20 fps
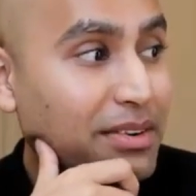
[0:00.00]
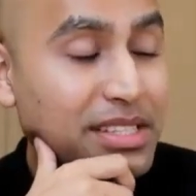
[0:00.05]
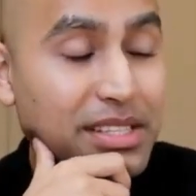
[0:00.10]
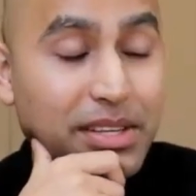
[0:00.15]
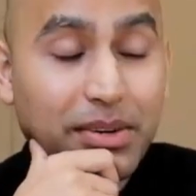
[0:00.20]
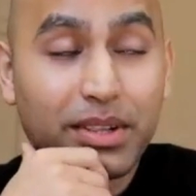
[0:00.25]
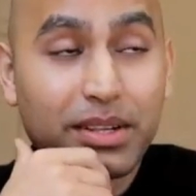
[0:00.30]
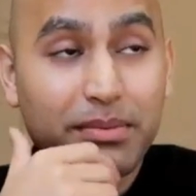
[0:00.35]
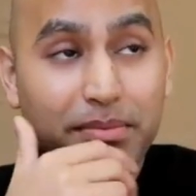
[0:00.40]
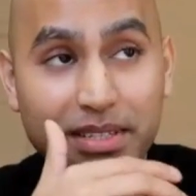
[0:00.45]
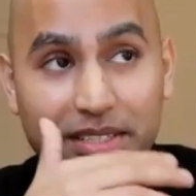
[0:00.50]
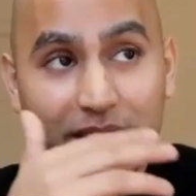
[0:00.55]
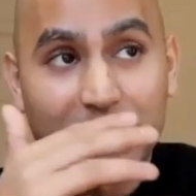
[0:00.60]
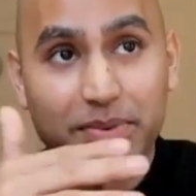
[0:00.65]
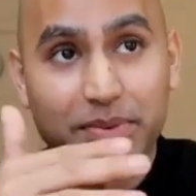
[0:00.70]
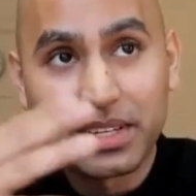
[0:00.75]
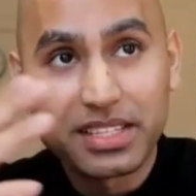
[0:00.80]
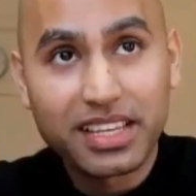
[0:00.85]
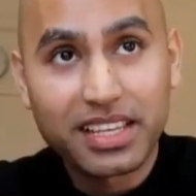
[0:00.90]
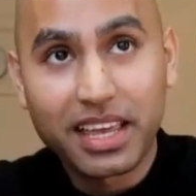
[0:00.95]
only person who
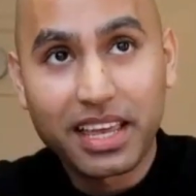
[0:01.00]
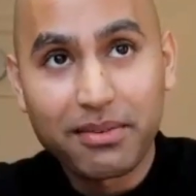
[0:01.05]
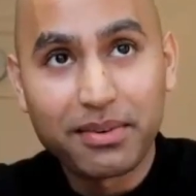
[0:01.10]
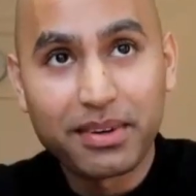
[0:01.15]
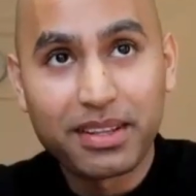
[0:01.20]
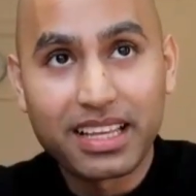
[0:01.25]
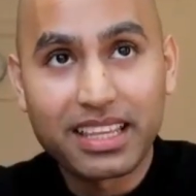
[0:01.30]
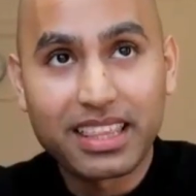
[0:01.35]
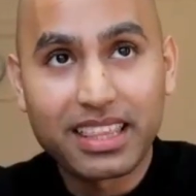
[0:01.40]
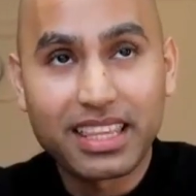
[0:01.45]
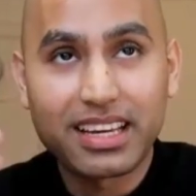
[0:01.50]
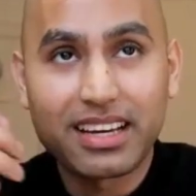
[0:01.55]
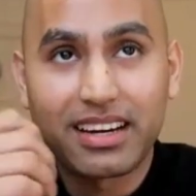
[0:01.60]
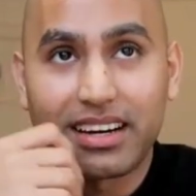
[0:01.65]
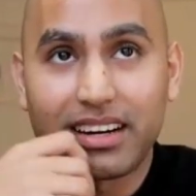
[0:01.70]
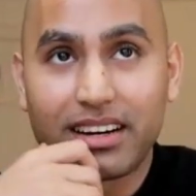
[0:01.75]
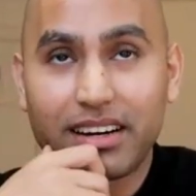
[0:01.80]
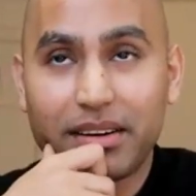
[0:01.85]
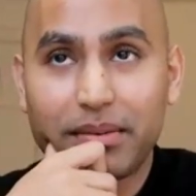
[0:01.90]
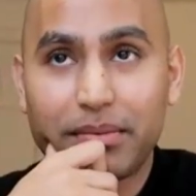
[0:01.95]
was able, I think,
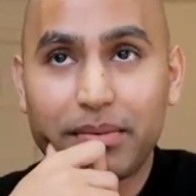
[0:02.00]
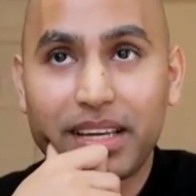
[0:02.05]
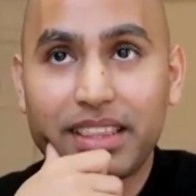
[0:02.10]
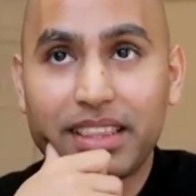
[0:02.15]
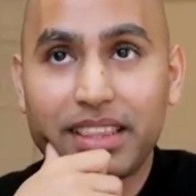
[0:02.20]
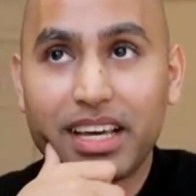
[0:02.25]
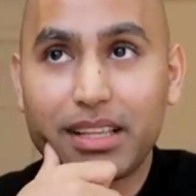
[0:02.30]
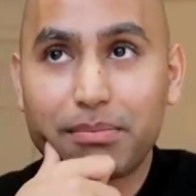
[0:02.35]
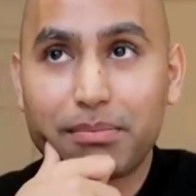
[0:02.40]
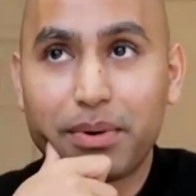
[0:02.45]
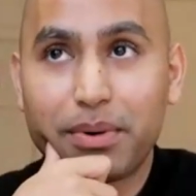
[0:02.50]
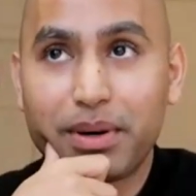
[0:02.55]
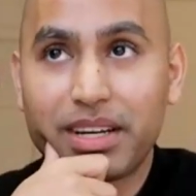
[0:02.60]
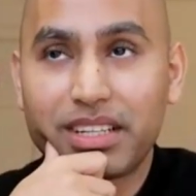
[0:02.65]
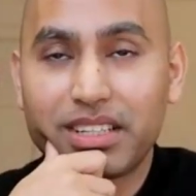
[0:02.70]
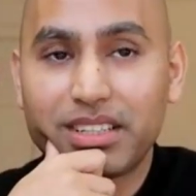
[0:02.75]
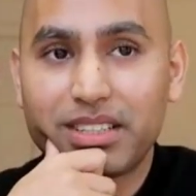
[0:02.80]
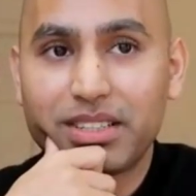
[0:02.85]
at that point,